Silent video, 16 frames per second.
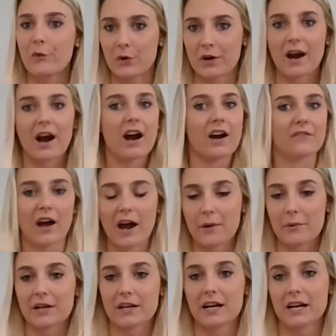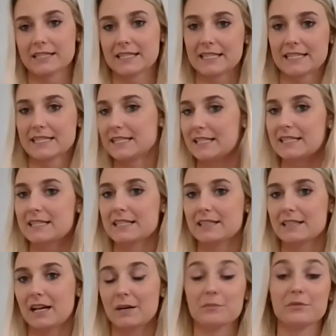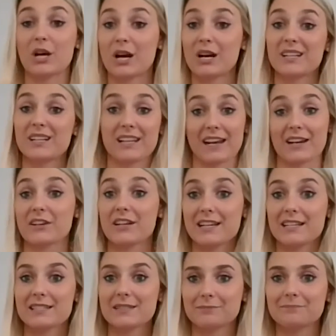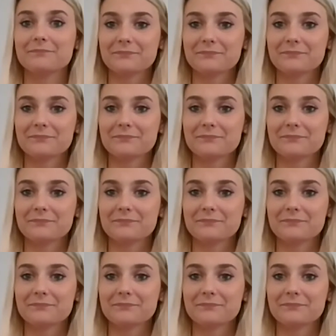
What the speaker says: 4 of our assistant dog areas.